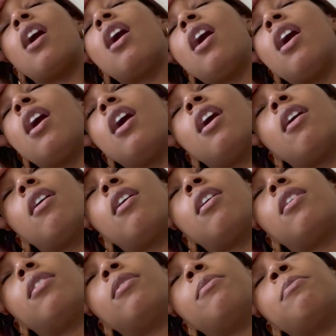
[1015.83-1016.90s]

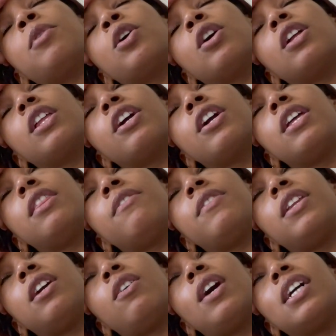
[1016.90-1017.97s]
Earlier in the
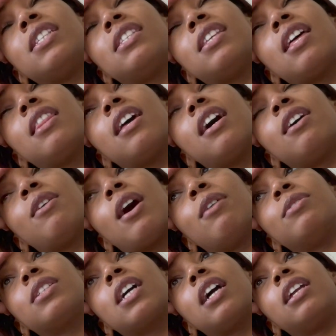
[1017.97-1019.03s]
video I said that I
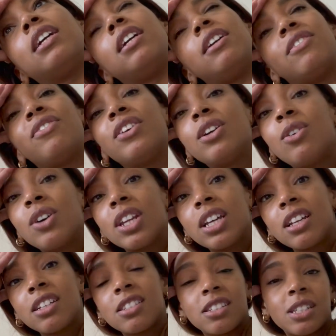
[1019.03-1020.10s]
was kind of iffy on
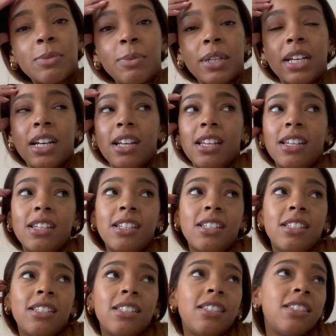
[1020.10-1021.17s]
it just
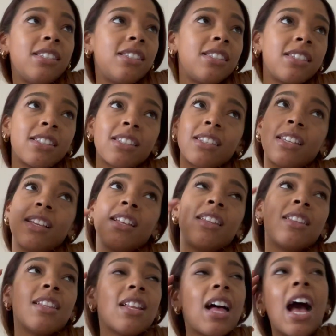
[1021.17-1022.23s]
because
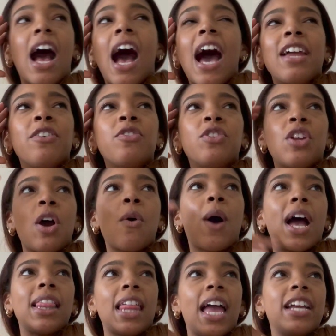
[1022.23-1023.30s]
I don't know,
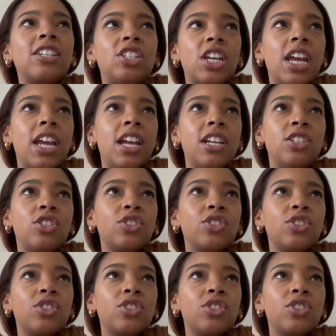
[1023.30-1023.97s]
I like change.